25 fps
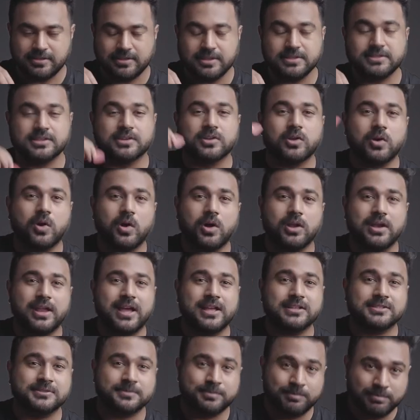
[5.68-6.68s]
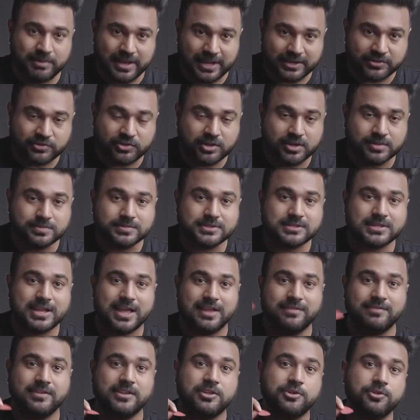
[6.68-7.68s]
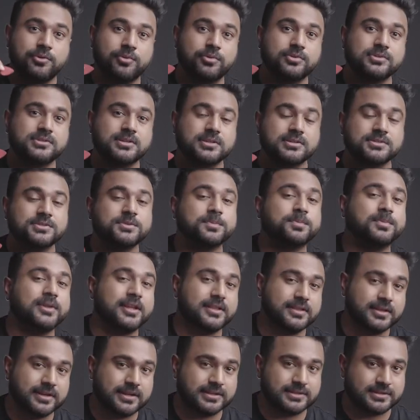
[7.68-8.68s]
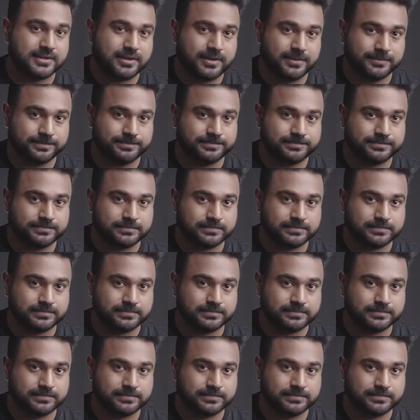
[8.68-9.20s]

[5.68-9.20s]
These are called as plectrums and we use this to play the guitar.